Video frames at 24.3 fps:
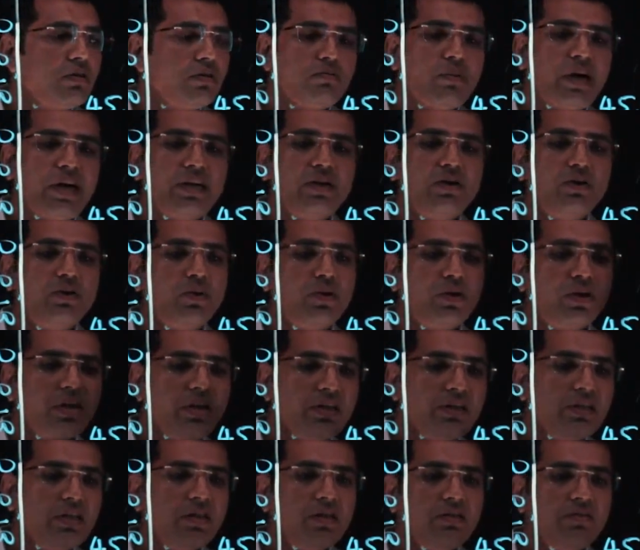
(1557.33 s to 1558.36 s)
by
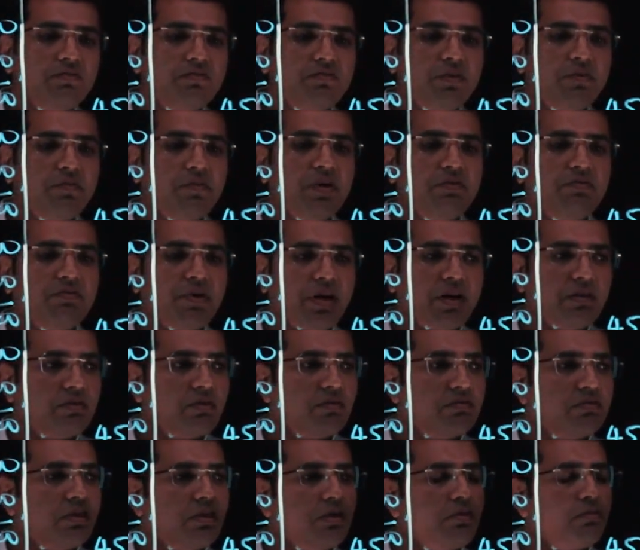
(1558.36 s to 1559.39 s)
totaling
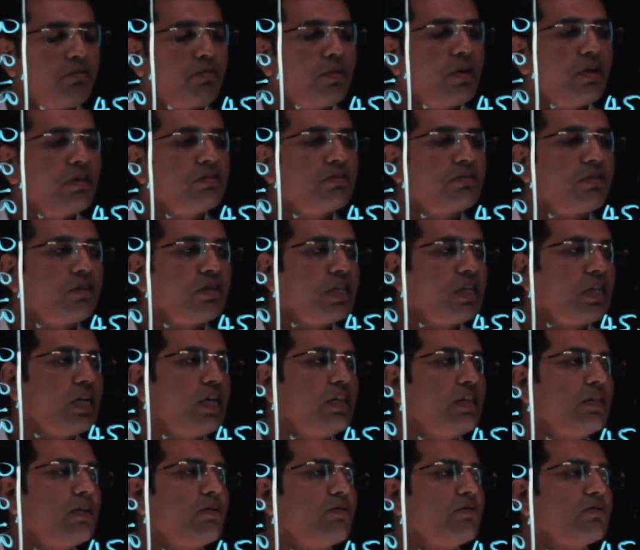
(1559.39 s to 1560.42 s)
55,000 plus
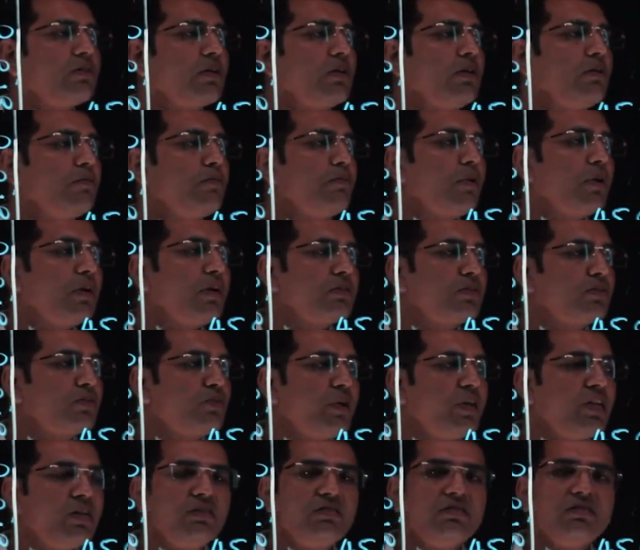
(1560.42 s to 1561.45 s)
39,000 plus
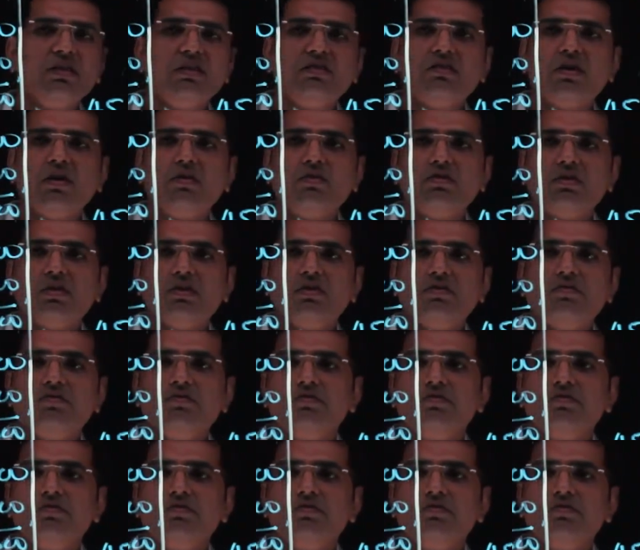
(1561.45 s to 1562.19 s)
26,000.